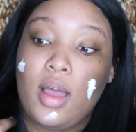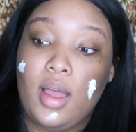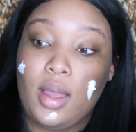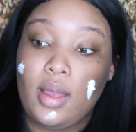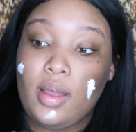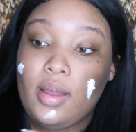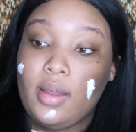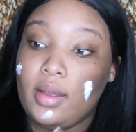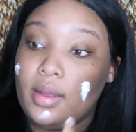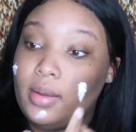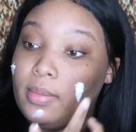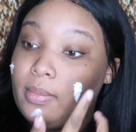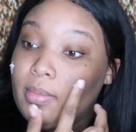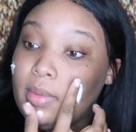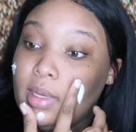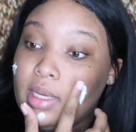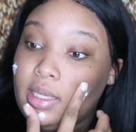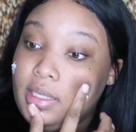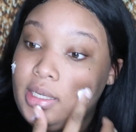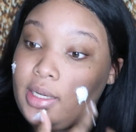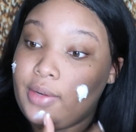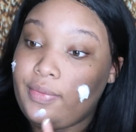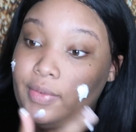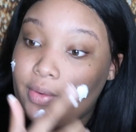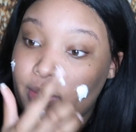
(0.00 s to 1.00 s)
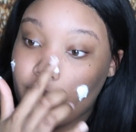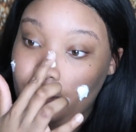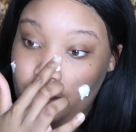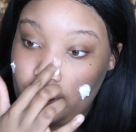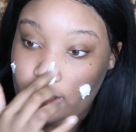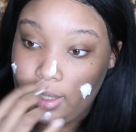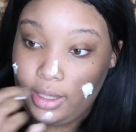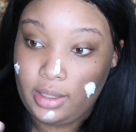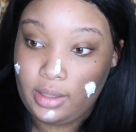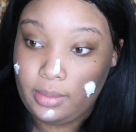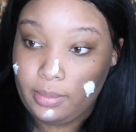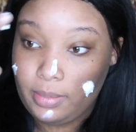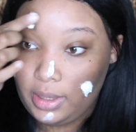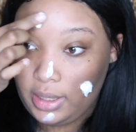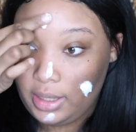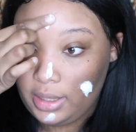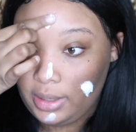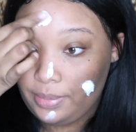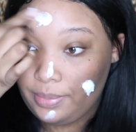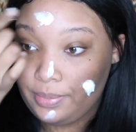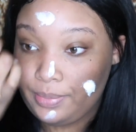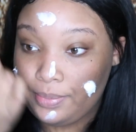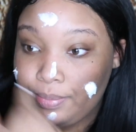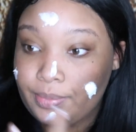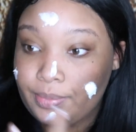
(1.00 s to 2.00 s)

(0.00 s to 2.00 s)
a different wig, but